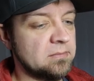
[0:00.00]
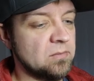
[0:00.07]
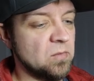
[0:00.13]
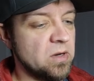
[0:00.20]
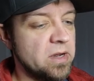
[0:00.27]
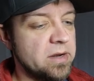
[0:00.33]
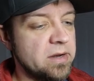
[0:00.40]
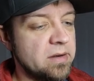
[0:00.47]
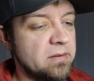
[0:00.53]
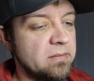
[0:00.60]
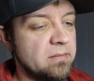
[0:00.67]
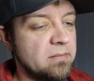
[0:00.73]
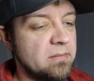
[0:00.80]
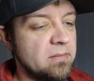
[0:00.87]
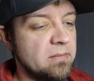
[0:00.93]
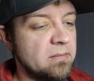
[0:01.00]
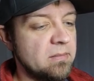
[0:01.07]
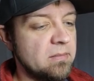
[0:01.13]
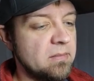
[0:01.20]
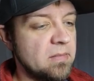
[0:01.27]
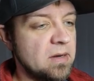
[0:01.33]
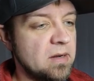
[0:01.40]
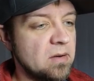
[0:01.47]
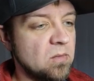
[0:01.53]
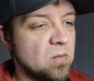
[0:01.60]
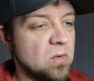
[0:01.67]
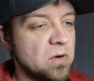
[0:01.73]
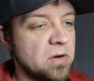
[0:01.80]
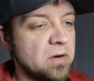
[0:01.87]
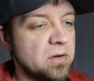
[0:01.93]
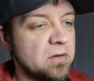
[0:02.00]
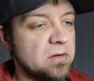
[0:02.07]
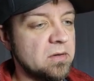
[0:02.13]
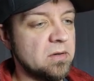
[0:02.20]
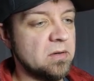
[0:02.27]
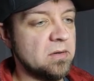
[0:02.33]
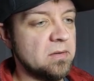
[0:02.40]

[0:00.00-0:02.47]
Run. And it worked,